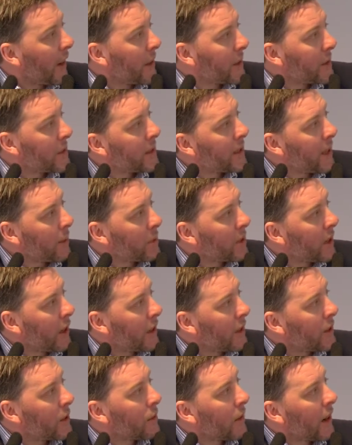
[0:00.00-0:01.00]
there's
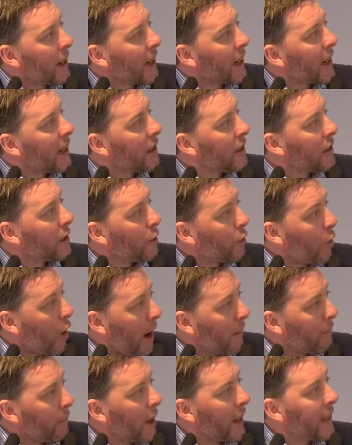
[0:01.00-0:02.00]
subsidence rating,
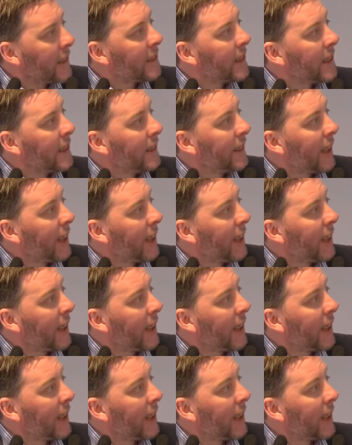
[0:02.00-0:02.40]
crime rating,